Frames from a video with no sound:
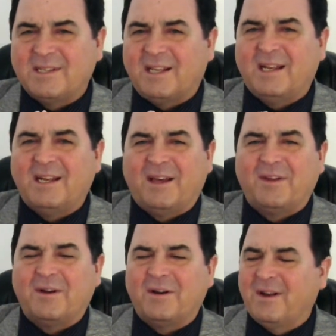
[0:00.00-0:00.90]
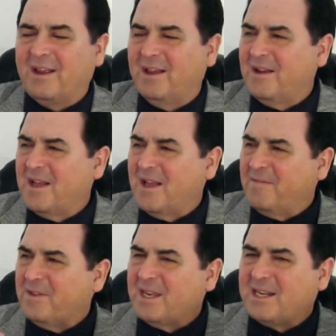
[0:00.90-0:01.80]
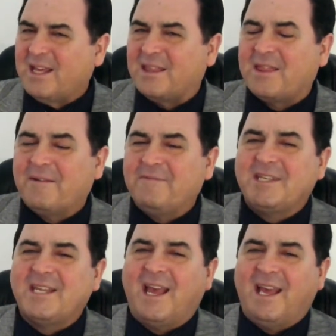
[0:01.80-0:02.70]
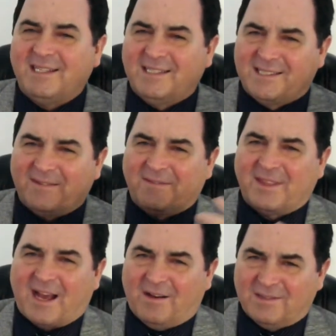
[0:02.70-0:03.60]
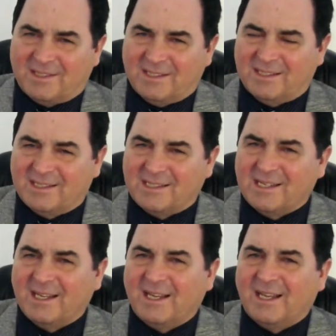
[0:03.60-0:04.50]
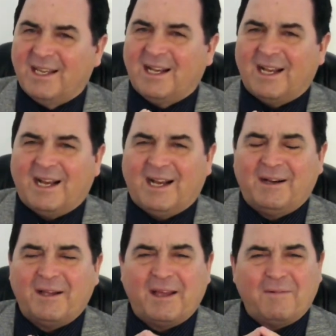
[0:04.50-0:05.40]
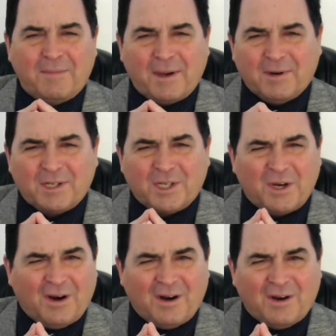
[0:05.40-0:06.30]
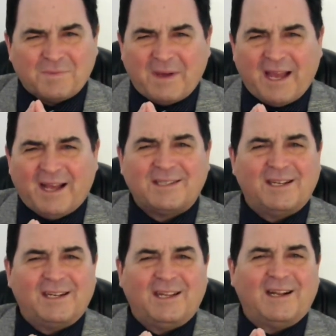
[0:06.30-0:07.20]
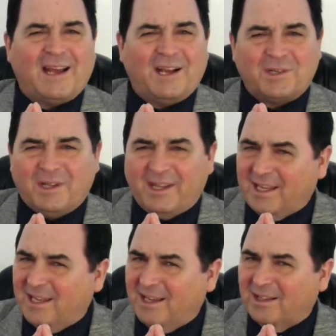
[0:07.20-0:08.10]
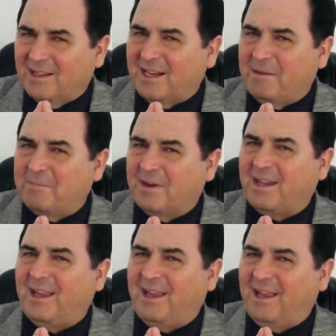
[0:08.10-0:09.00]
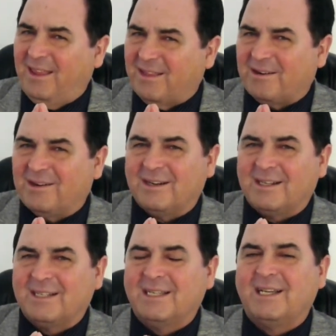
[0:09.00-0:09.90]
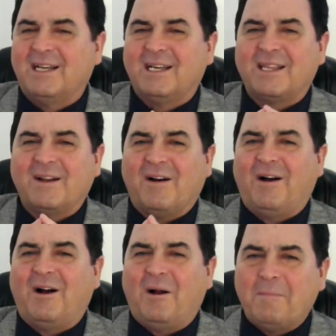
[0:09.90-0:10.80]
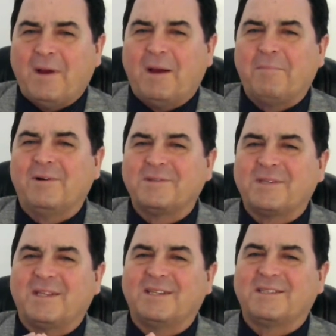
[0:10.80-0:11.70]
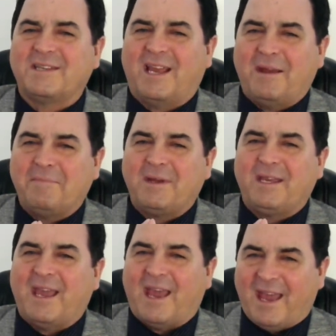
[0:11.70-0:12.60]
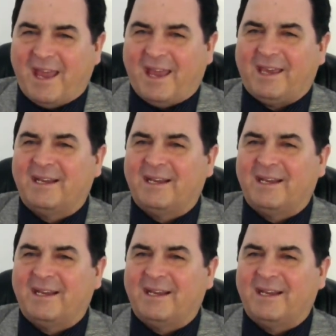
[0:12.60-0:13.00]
and another for the death of tens of thousands. And remember, Charles Manson didn't actually kill anybody either. They're all members of the same gang.